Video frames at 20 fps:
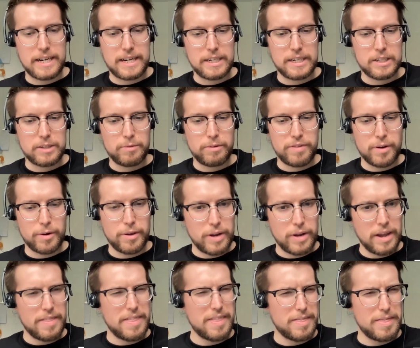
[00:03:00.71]
and we found,
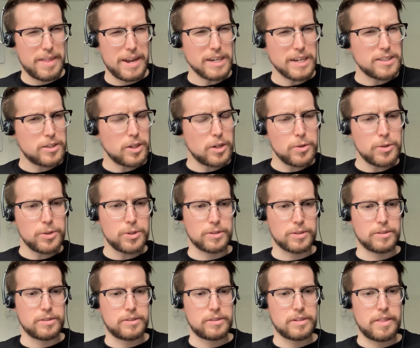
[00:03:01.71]
okay, there are
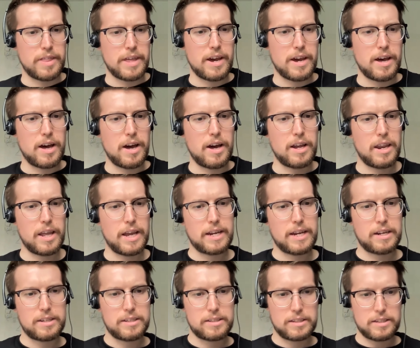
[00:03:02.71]
solutions. There are
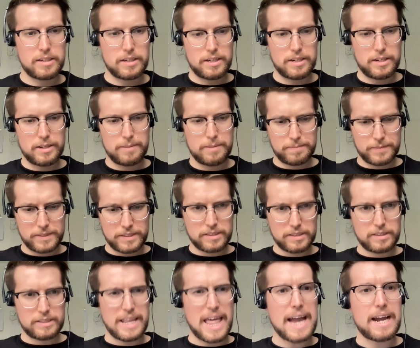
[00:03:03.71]
like um,
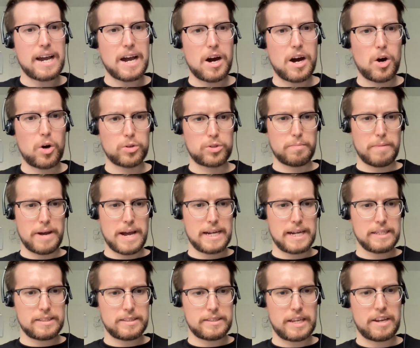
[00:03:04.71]
snack
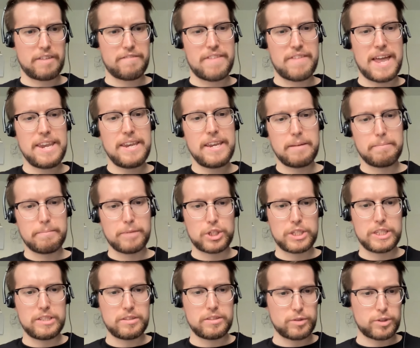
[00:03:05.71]
automats, like vending
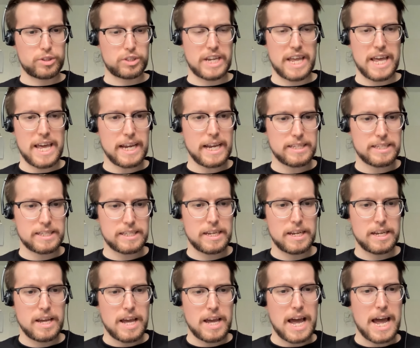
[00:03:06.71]
machines for snacks.
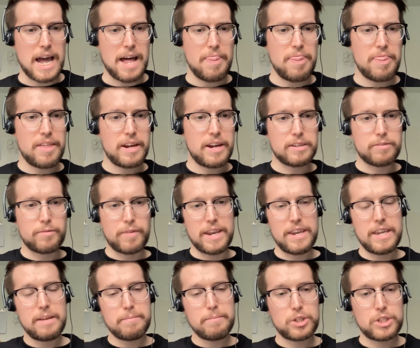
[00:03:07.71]
And there are
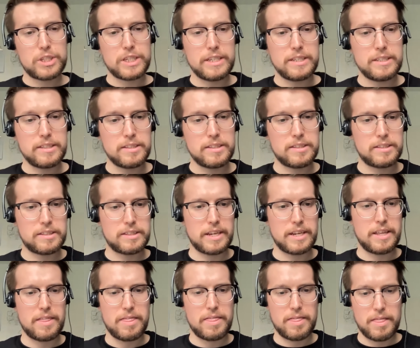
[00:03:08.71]
vending machines
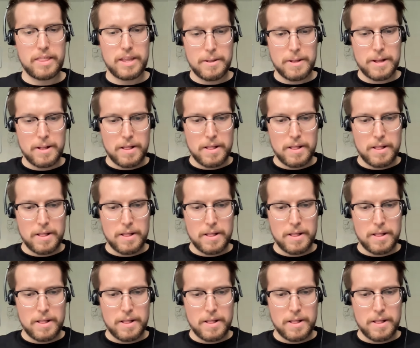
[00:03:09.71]
in